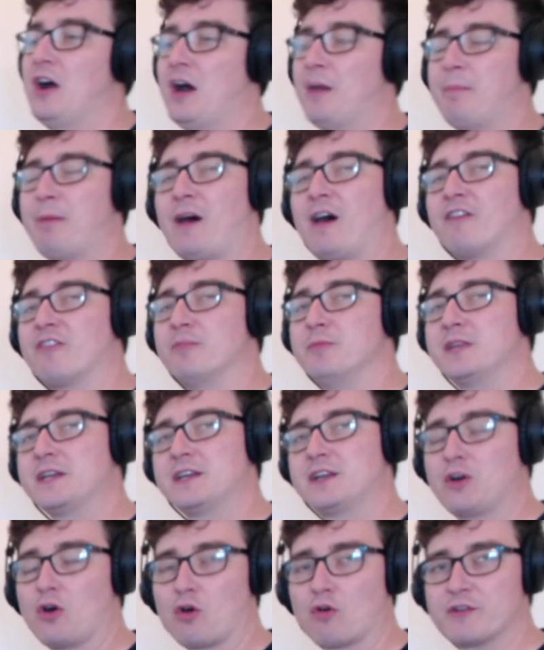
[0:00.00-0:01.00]
apart from the
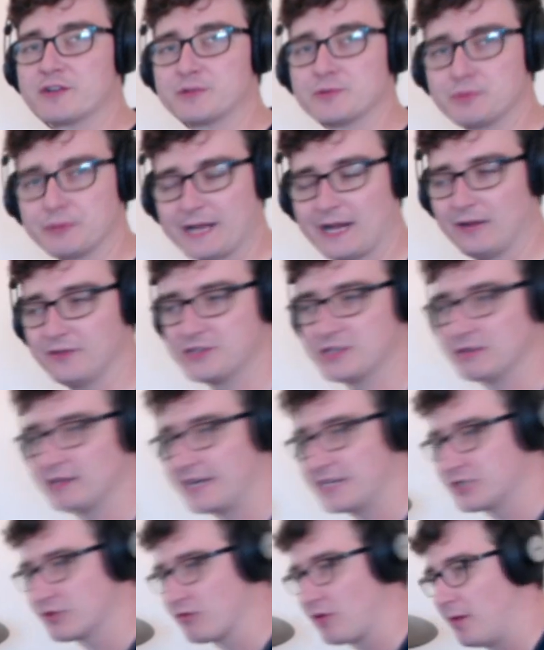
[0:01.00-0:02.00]
chorus, which we'll get onto
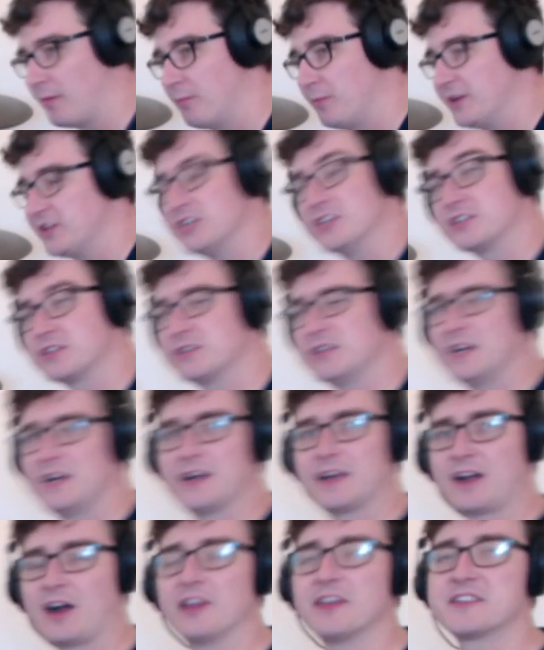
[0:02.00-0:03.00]
later on, which is
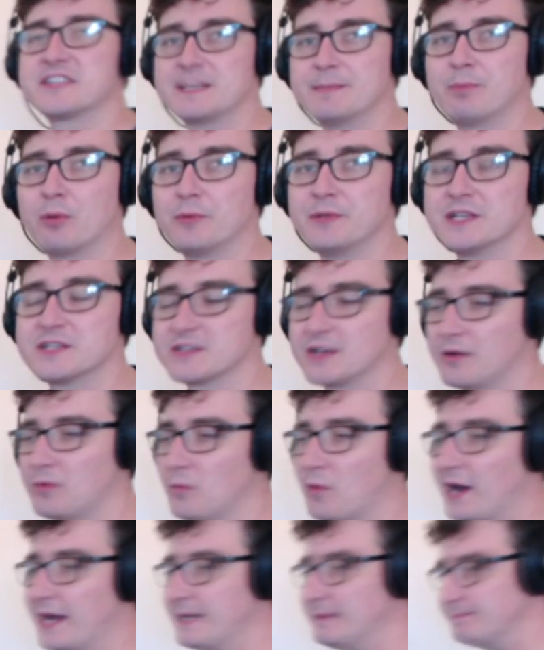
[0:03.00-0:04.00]
kind of simple in its
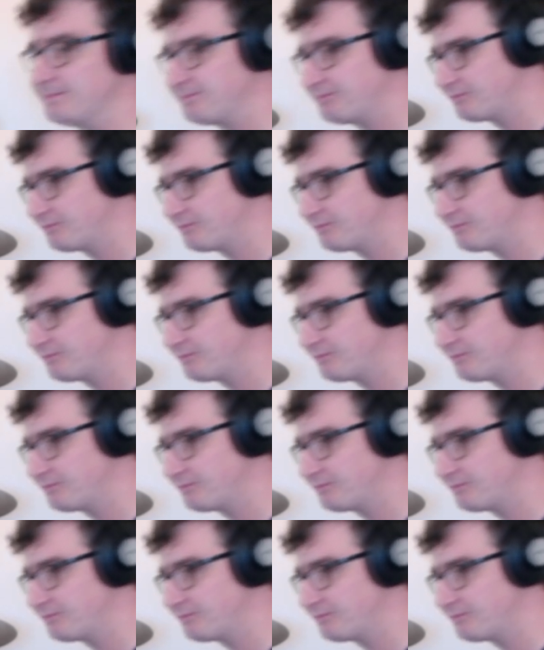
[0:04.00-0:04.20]
own way.